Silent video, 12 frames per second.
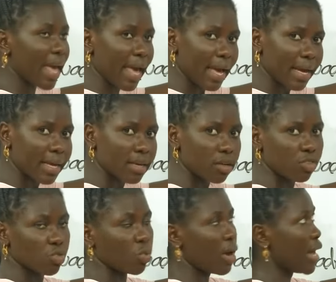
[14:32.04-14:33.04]
a
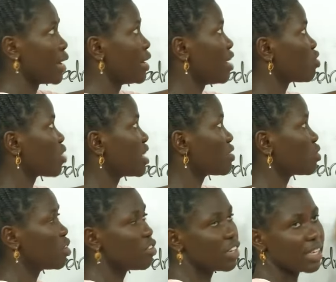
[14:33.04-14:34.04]
is 1. That's why it's
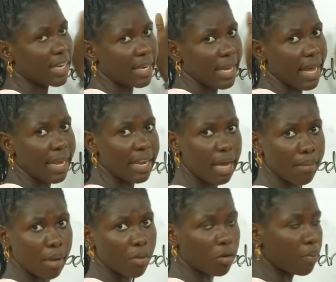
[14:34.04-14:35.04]
not written here. Any
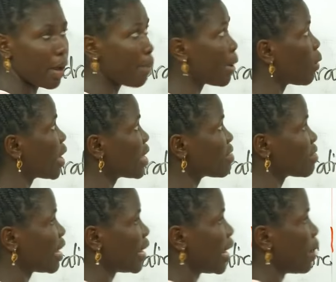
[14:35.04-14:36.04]
number multiplied by 1 is that